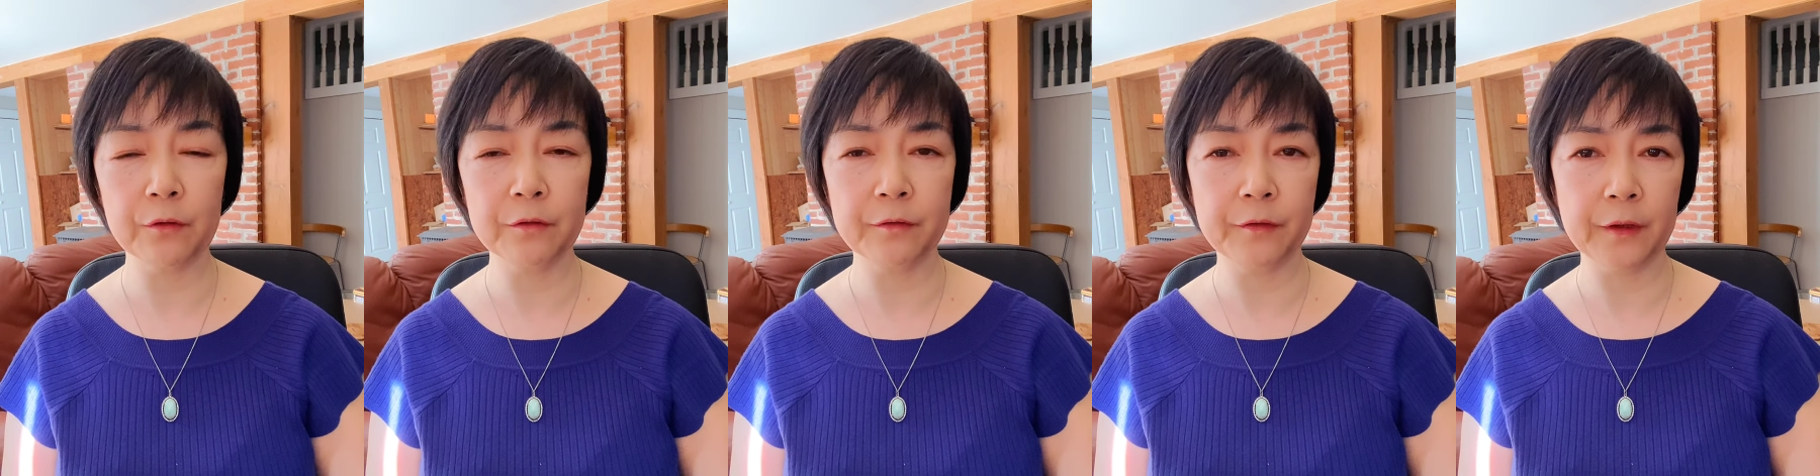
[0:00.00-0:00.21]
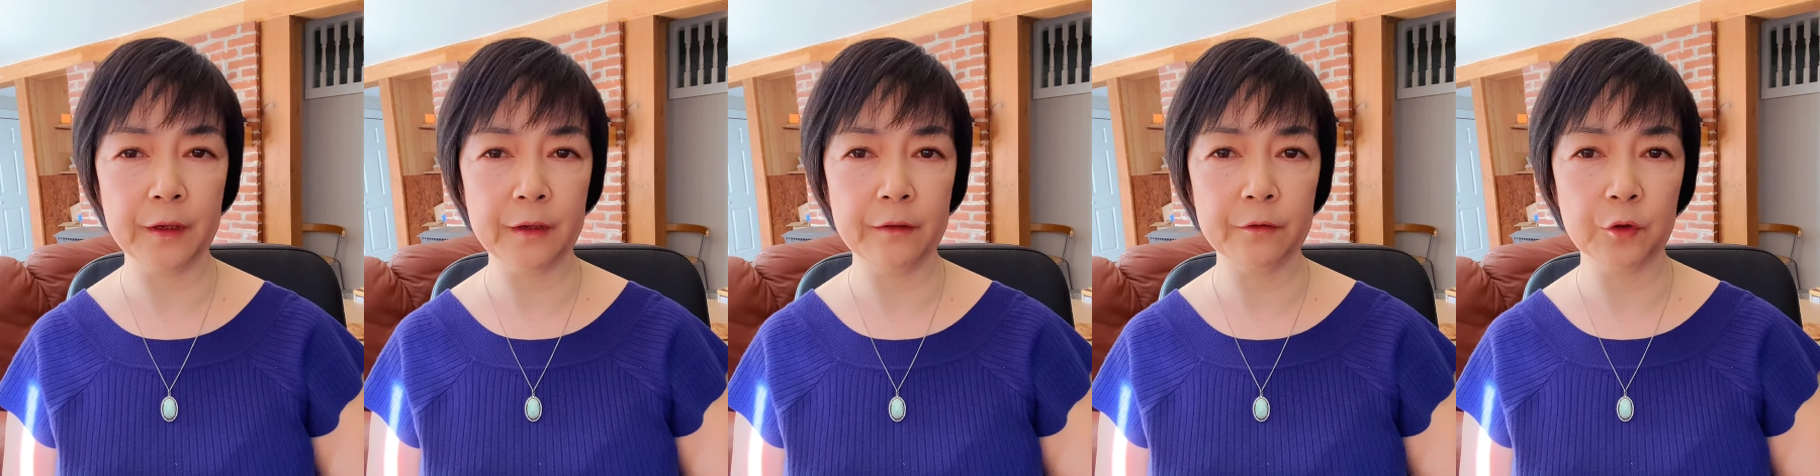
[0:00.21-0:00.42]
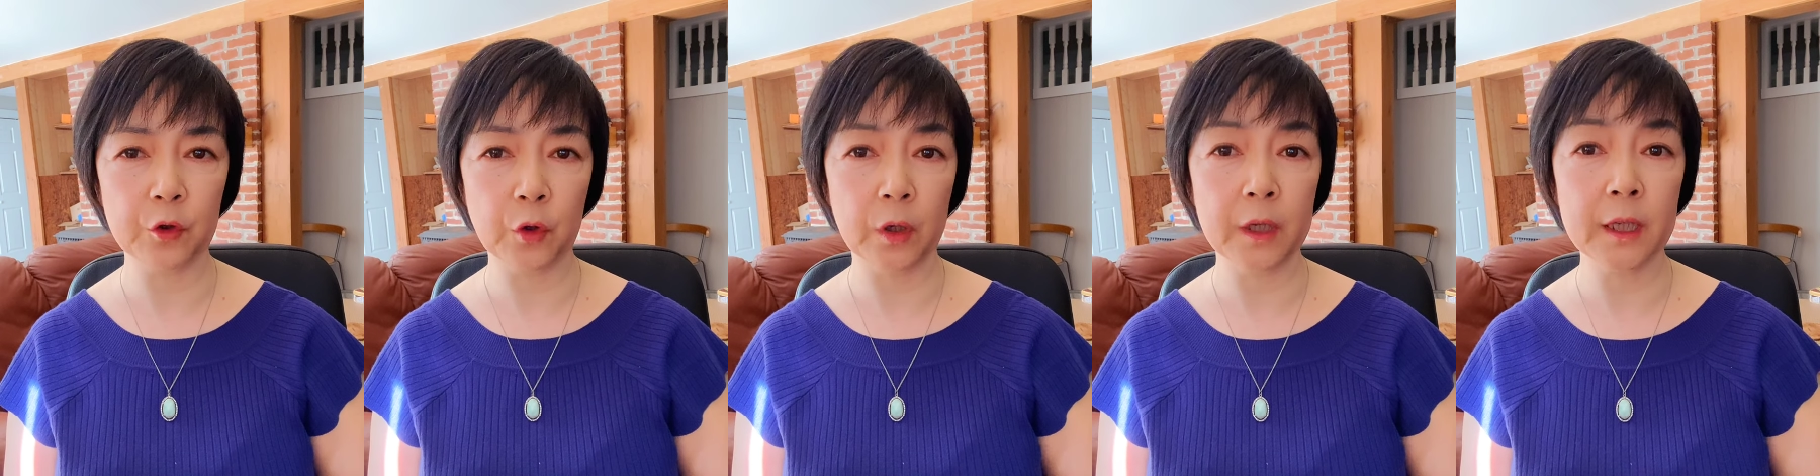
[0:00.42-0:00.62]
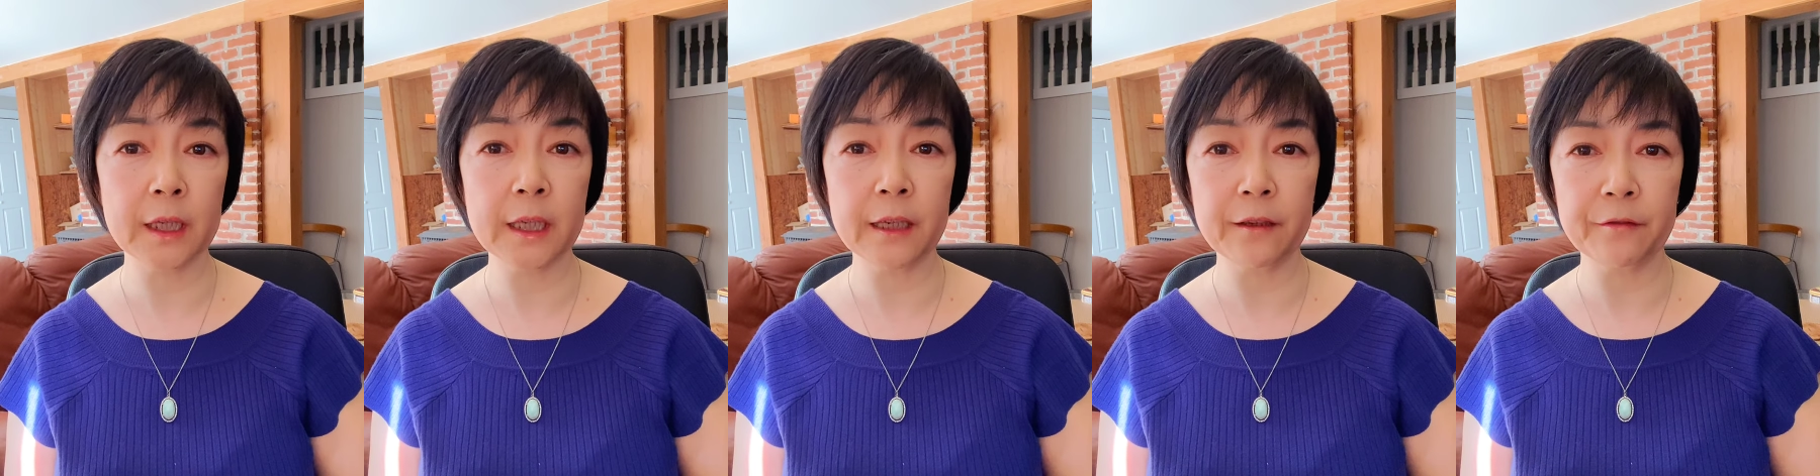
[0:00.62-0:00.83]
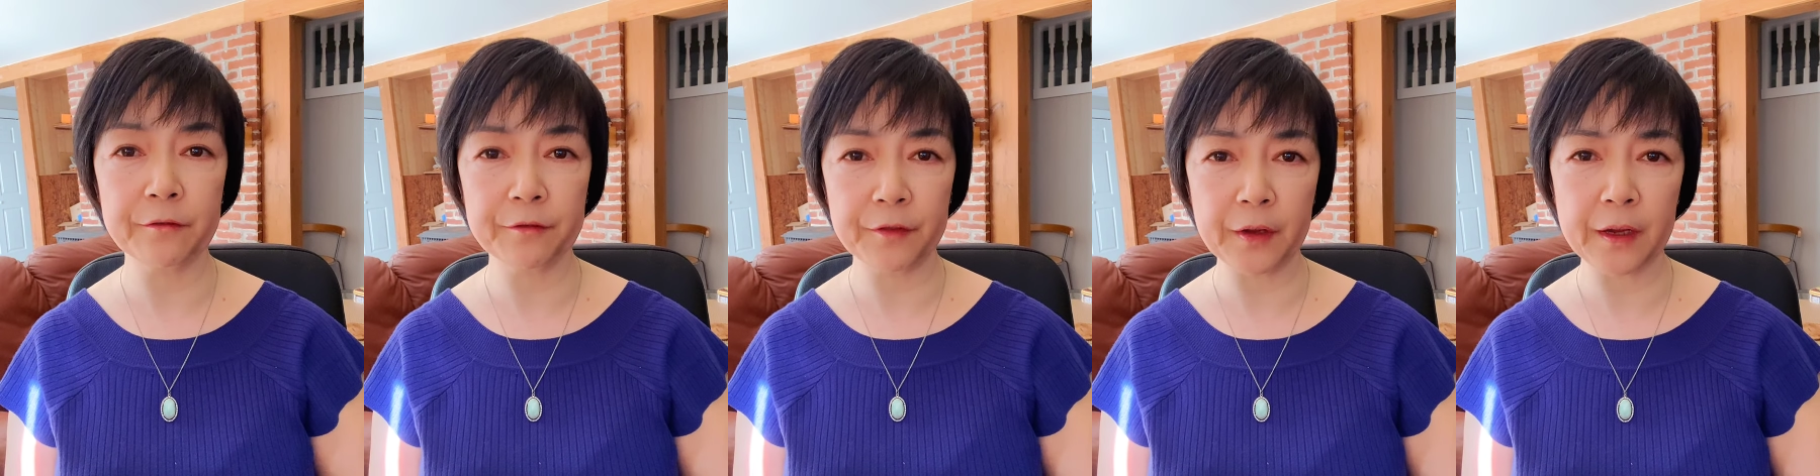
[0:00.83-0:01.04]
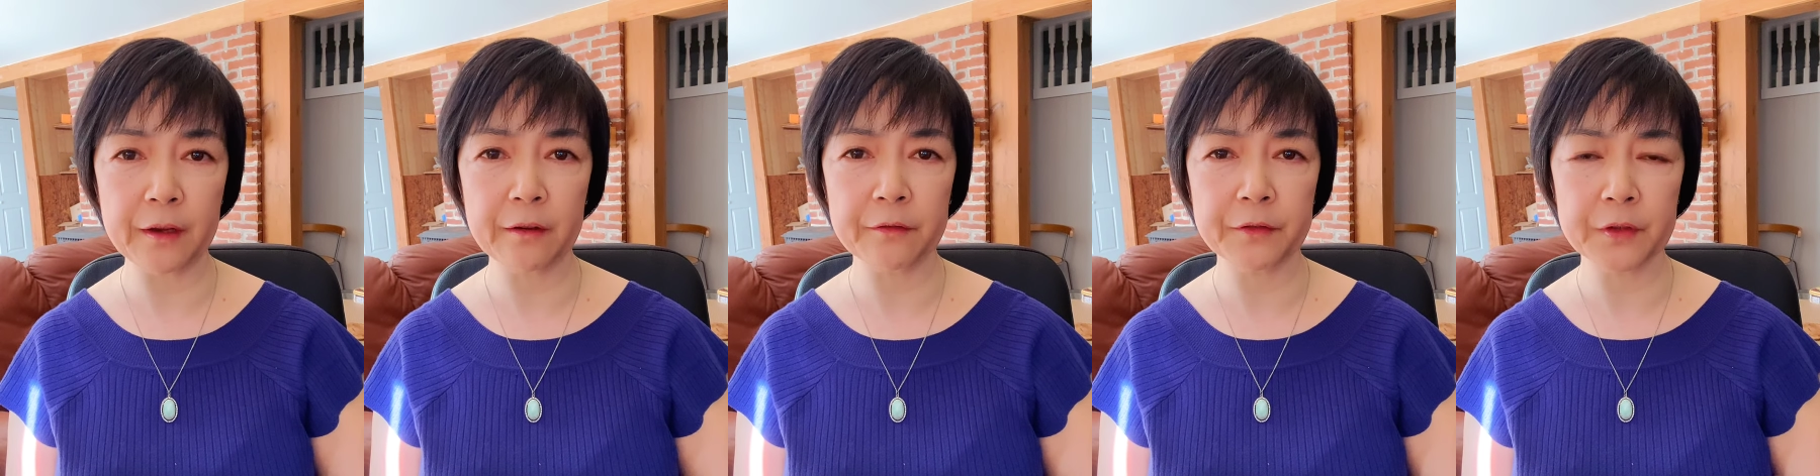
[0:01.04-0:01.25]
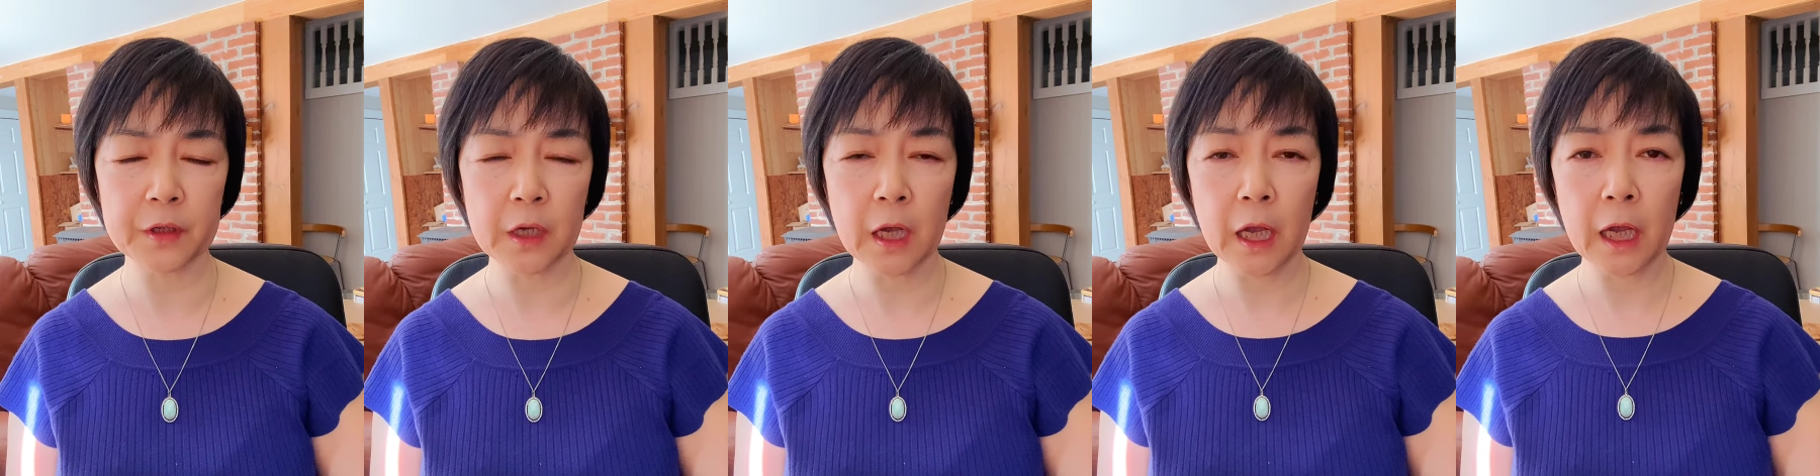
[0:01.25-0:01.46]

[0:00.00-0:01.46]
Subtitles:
25th.